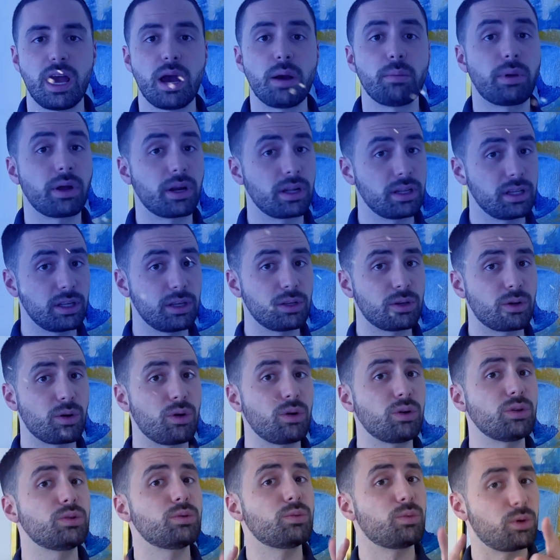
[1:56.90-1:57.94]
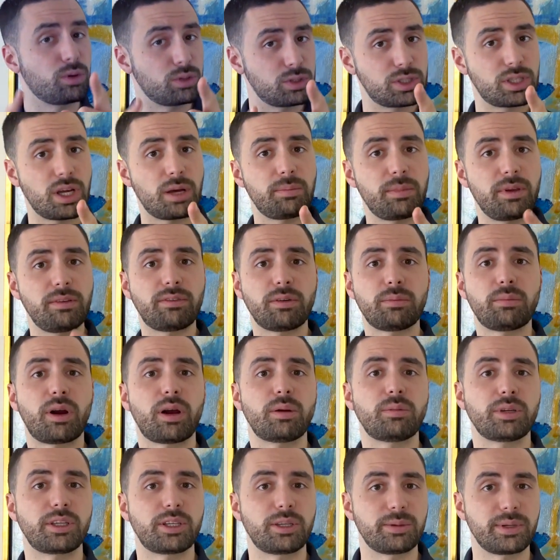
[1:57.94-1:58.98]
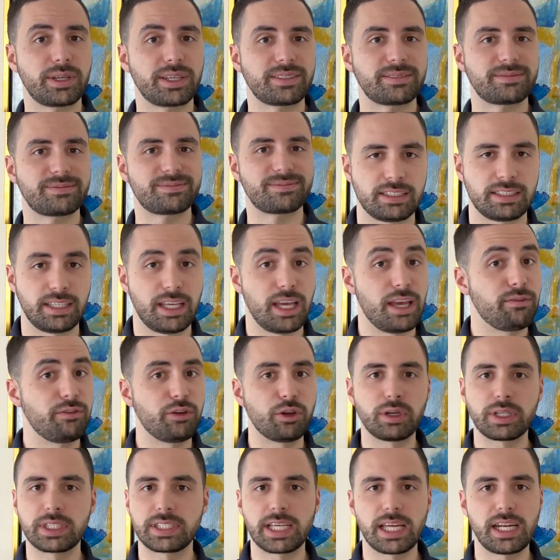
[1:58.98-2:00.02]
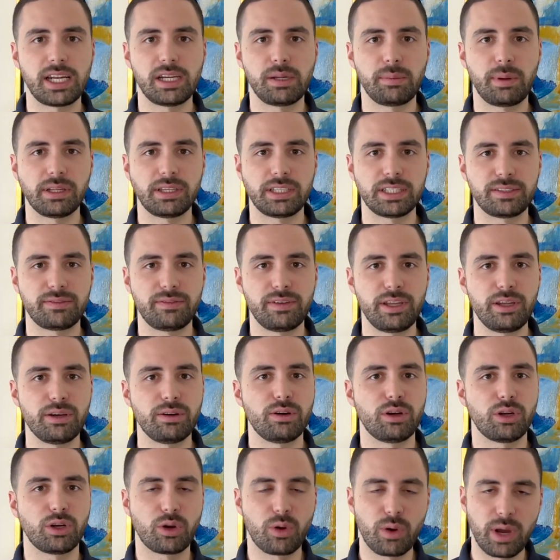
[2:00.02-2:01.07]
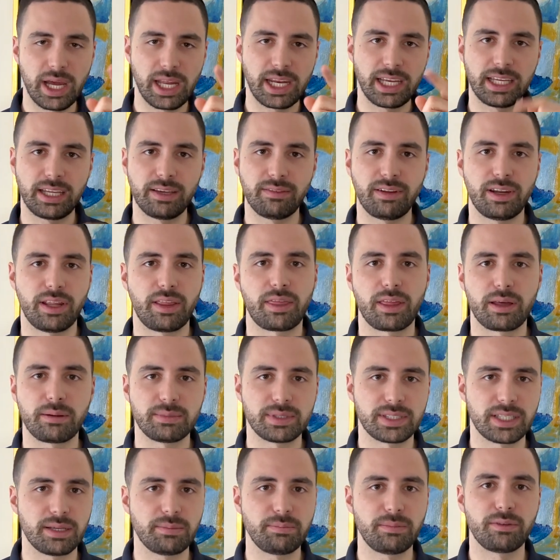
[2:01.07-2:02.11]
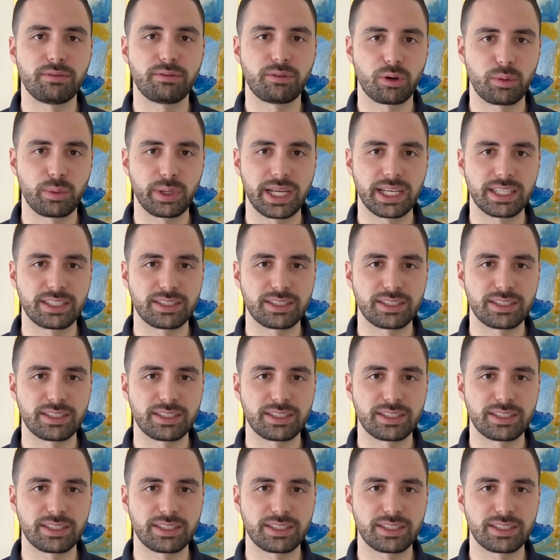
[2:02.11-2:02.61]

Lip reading: but a little cold won't stop me from barbecuing. If you're excited about this video, go ahead and give it a thumbs up before we get